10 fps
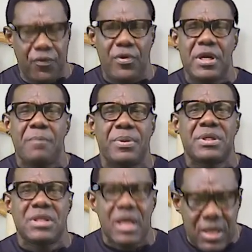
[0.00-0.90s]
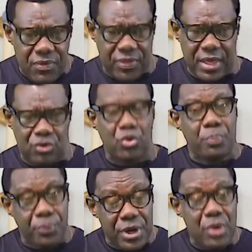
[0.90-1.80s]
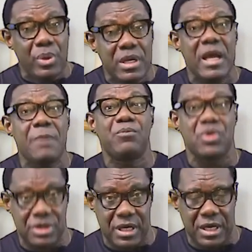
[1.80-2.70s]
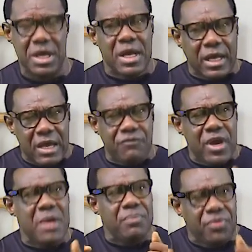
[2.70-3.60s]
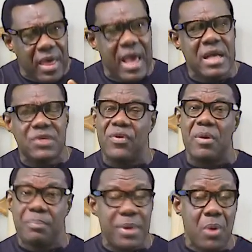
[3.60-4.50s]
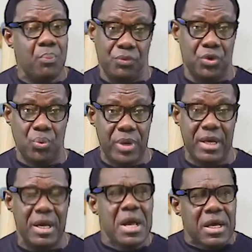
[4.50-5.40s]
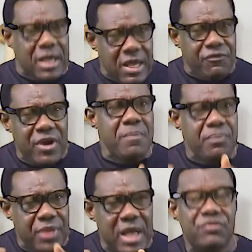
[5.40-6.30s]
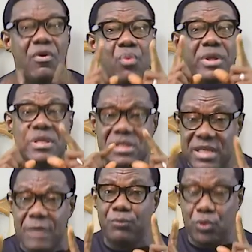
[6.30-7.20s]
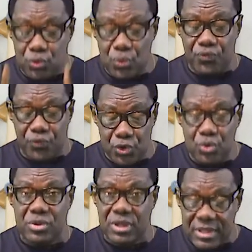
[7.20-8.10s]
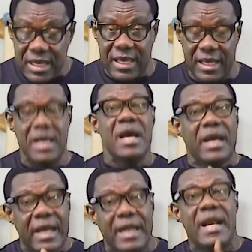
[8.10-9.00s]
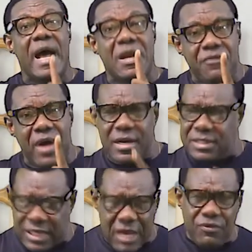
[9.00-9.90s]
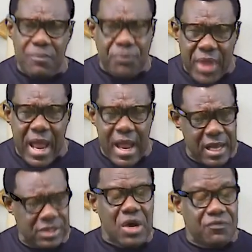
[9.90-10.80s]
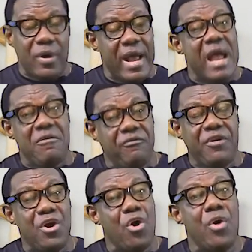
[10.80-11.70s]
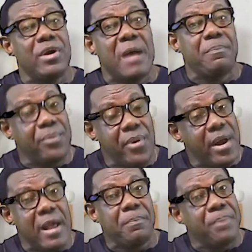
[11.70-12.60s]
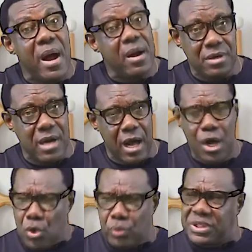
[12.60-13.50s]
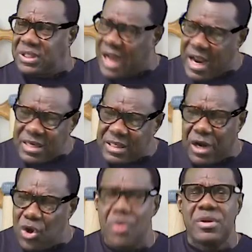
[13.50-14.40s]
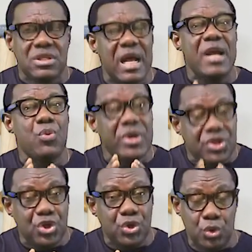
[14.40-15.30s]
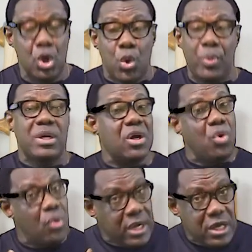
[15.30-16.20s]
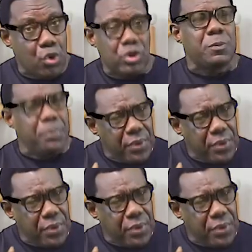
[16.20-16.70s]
for the opportunity to pray with him today. Give him thanks for a brand new week. Give him thanks for what he's said to do for you today in advance. Give him thanks for every other prayer partner who stands alongside with you with the Holy Ghost,